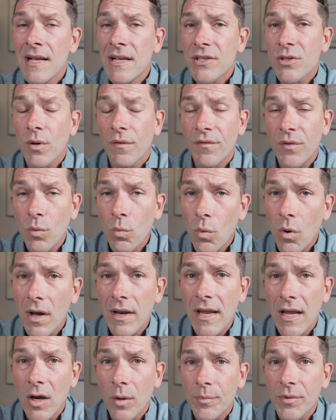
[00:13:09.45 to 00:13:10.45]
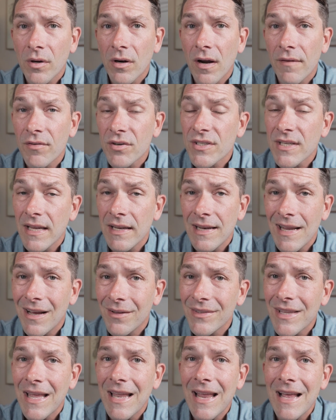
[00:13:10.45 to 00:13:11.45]
So if you want to help your offer stand
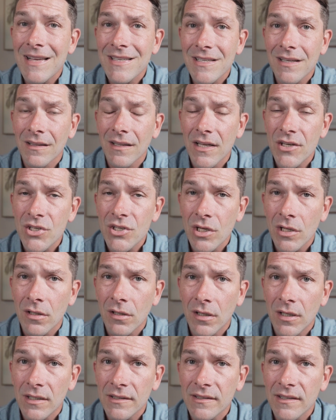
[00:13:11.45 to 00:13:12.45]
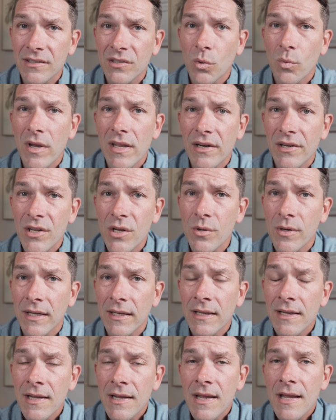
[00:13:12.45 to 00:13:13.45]
out, that escalation clause is a way to do it.